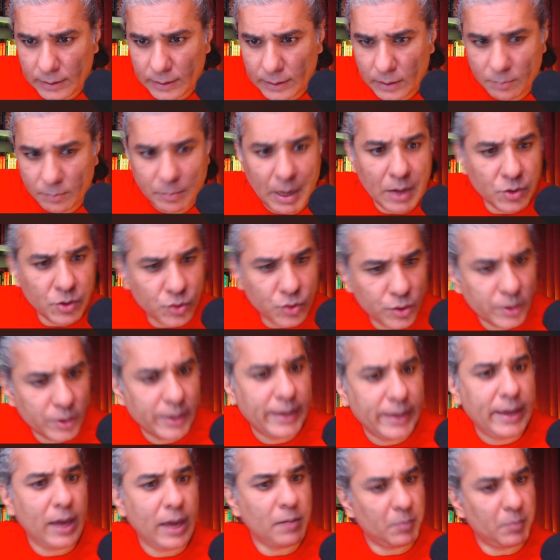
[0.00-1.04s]
A Martian
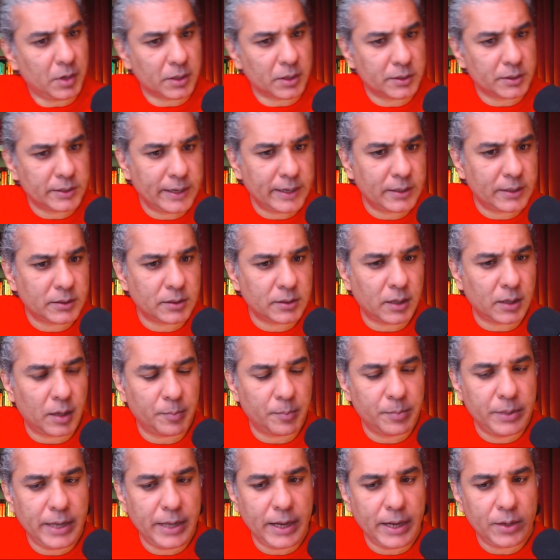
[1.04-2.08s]
Gamer says,
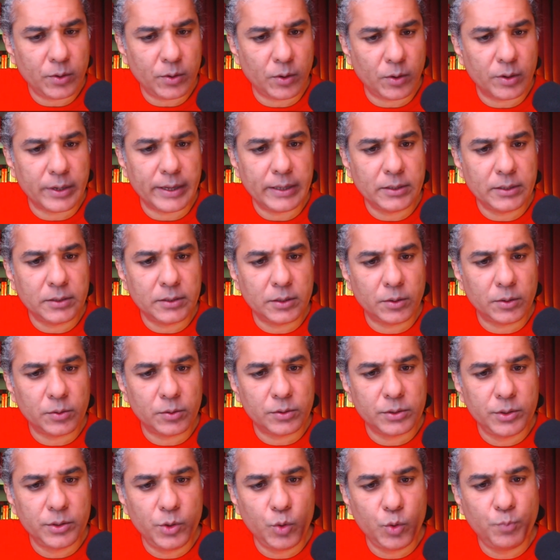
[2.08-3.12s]
update on
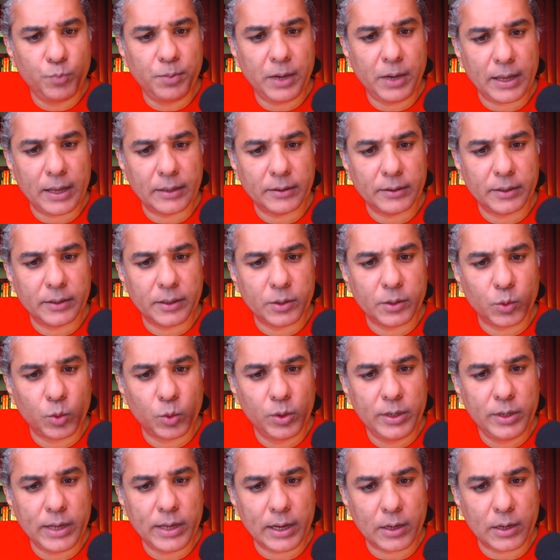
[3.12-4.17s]
ISRO's new plan they
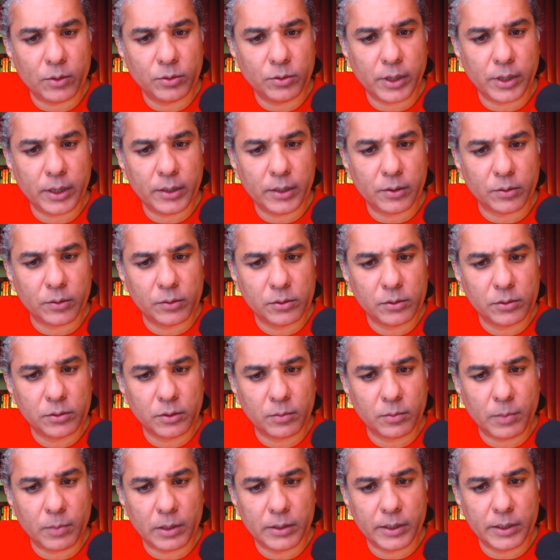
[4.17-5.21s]
rolled out and also
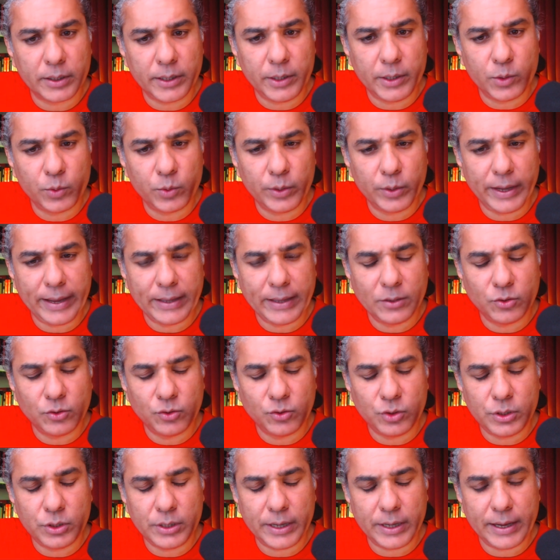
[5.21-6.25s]
about their new N
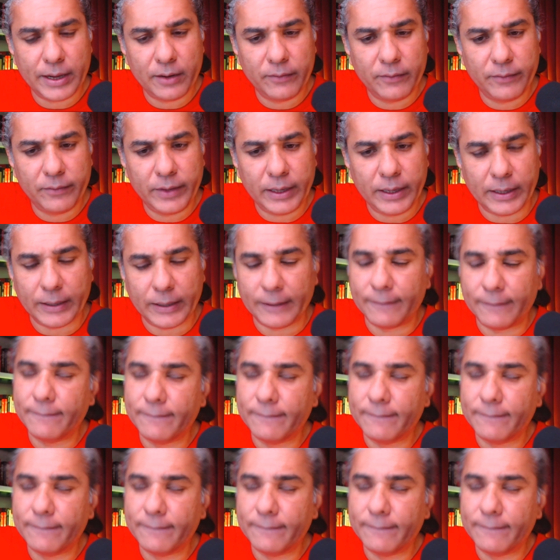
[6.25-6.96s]
G L V.